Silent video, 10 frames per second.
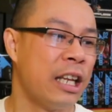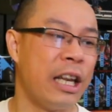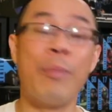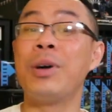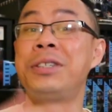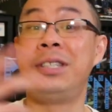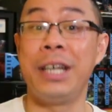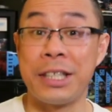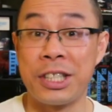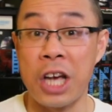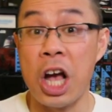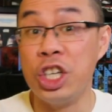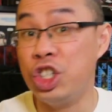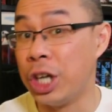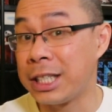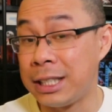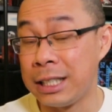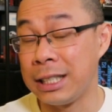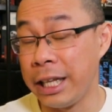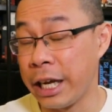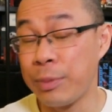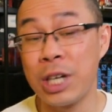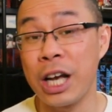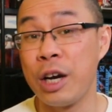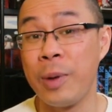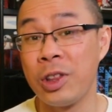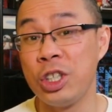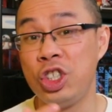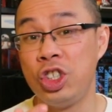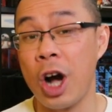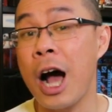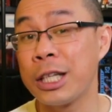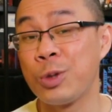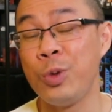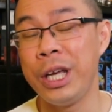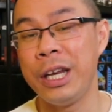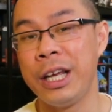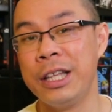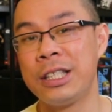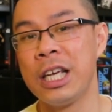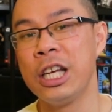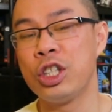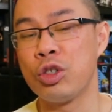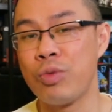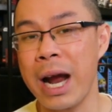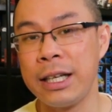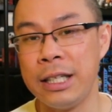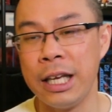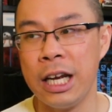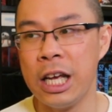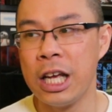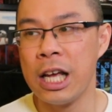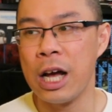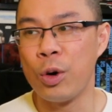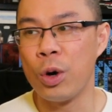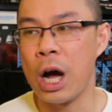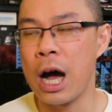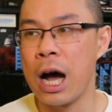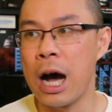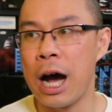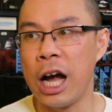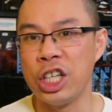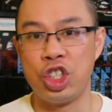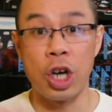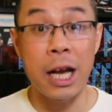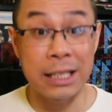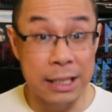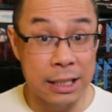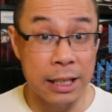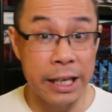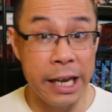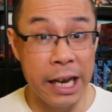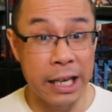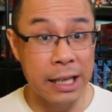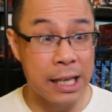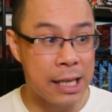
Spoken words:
Number 6, Justice League. I'm talking about the Joss Whedon's directed Justice League.